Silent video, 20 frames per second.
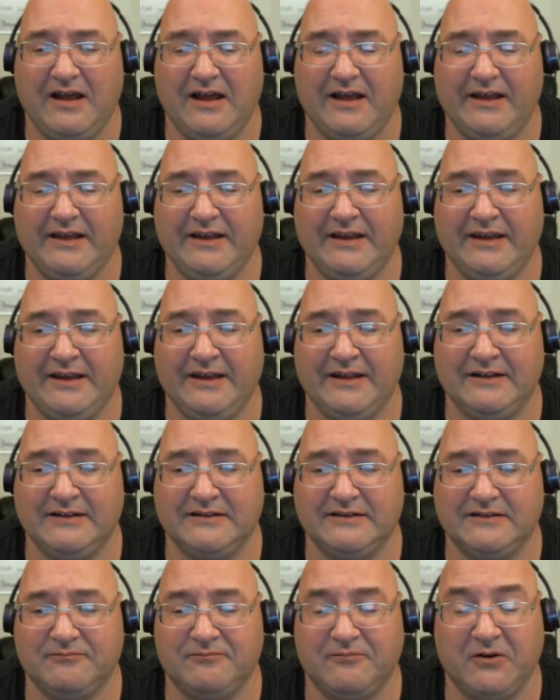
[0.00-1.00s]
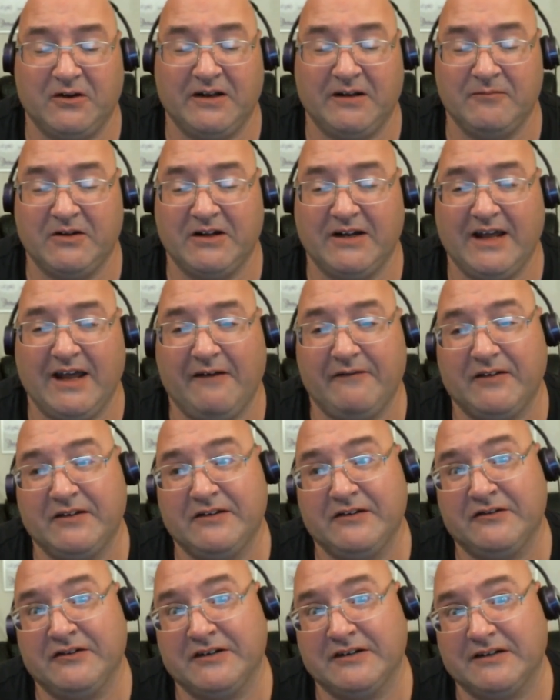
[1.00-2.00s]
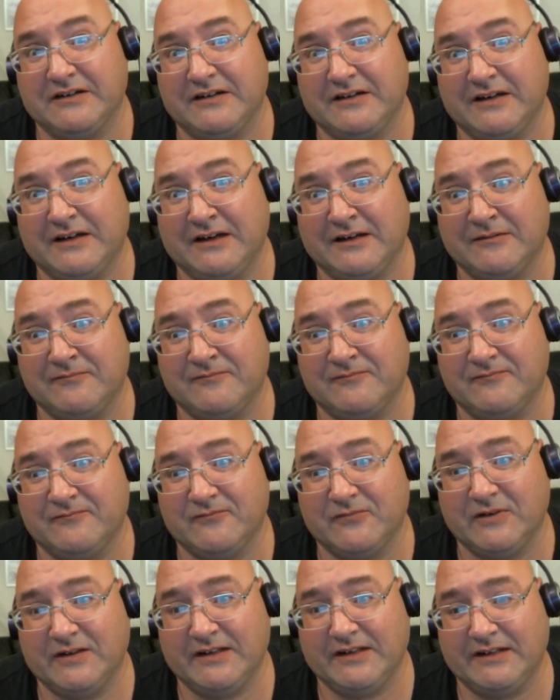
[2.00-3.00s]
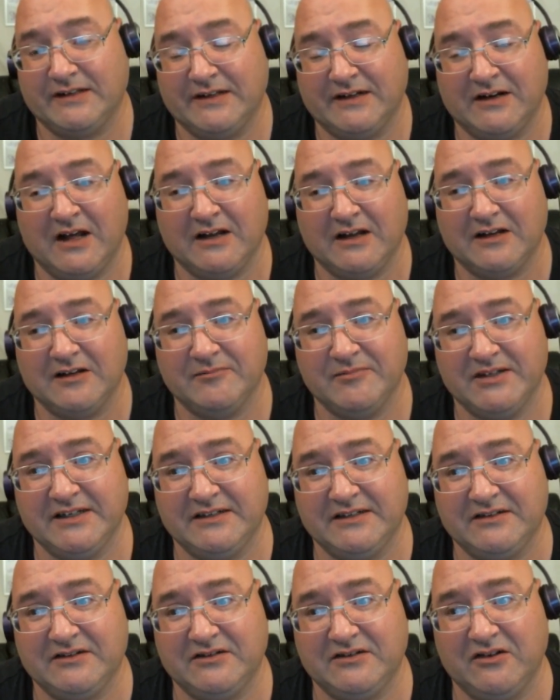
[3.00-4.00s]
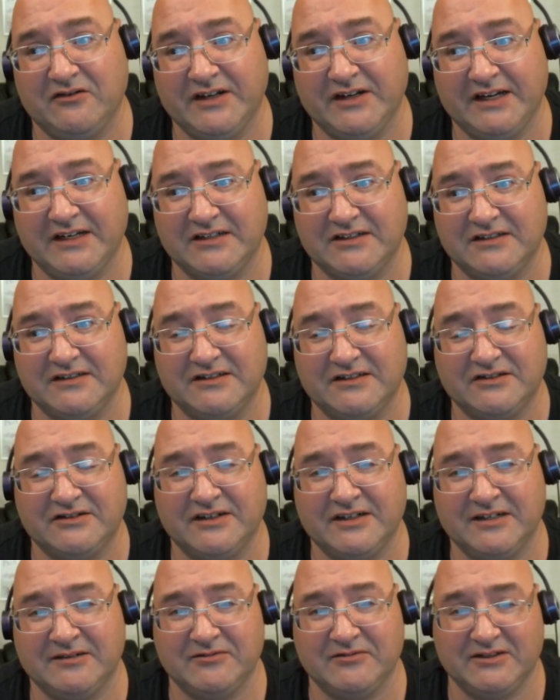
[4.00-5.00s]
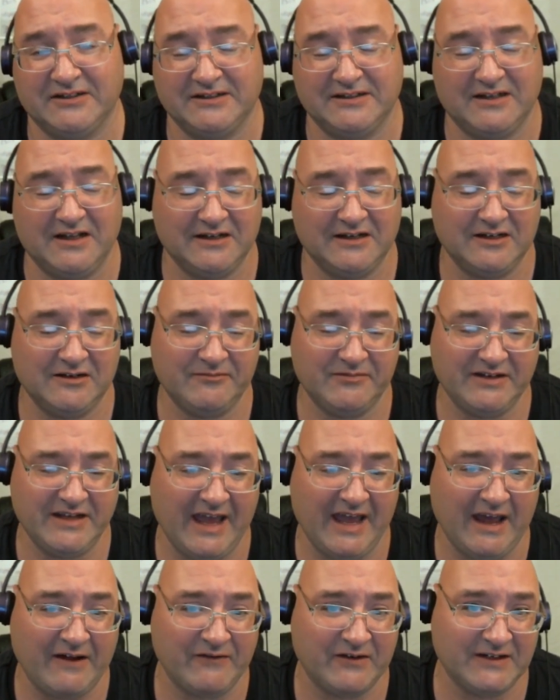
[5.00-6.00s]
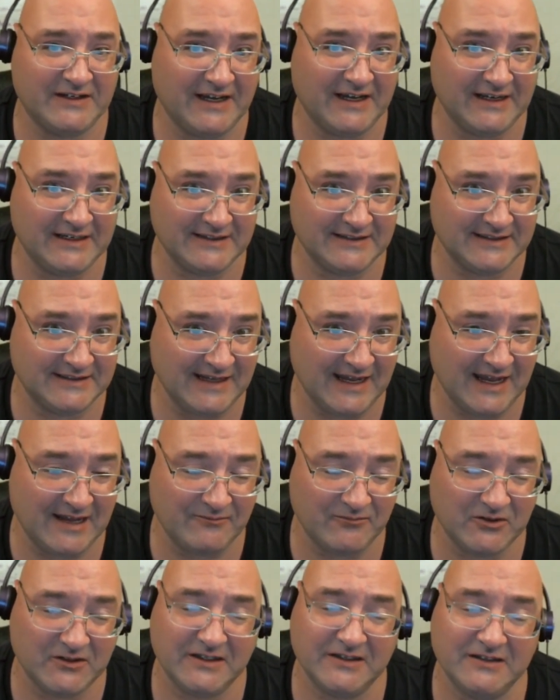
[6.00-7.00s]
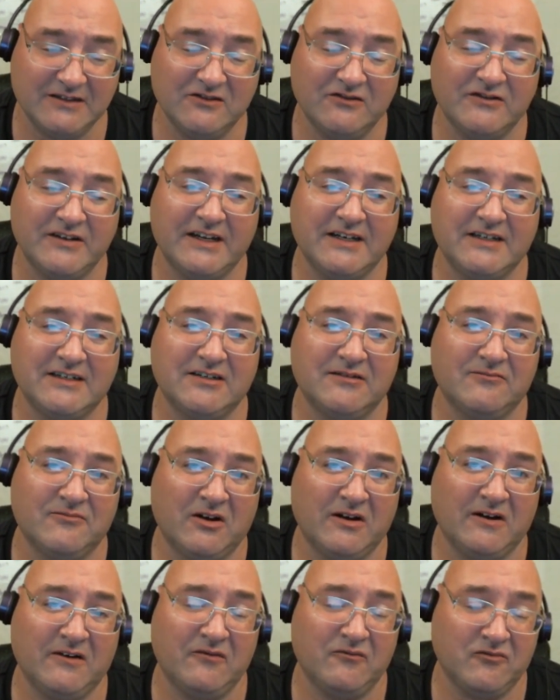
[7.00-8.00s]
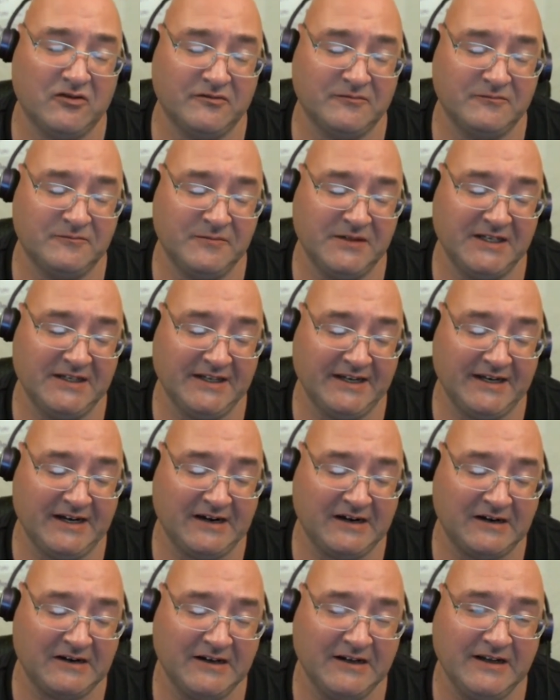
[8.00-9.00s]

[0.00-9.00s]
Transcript: And but I'm going to have to do it. Um, They're not going to be donation streams. It's not going to be advertised as that, but the donation button will be there.